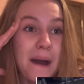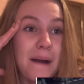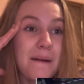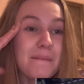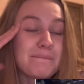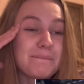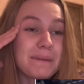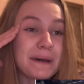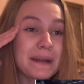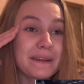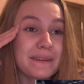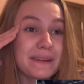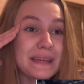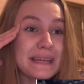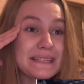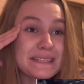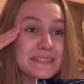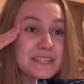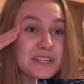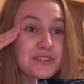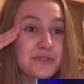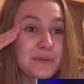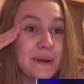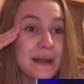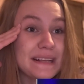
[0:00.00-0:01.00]
But at least
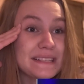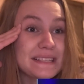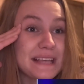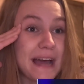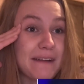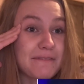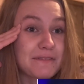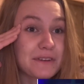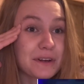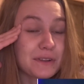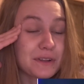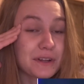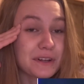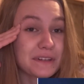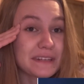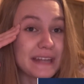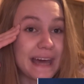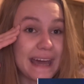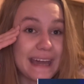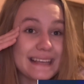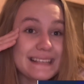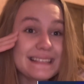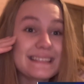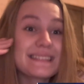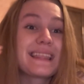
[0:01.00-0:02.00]
the tricks after look
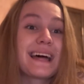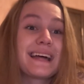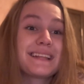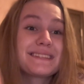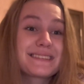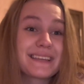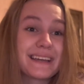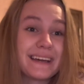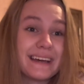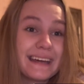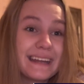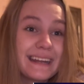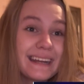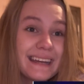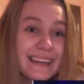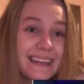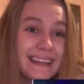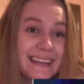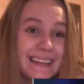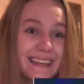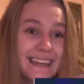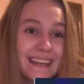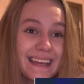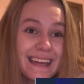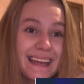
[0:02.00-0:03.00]
nice. That's good.
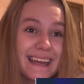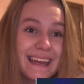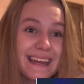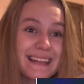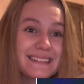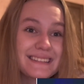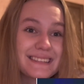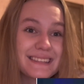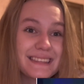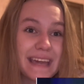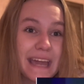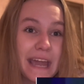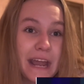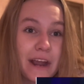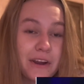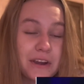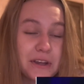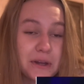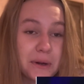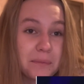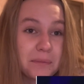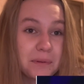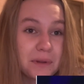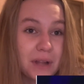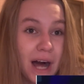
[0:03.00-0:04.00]
Into the
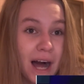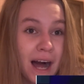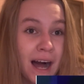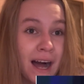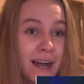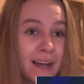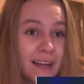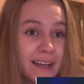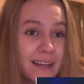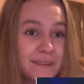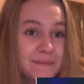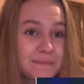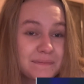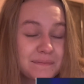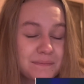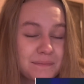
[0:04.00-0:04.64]
aerial block.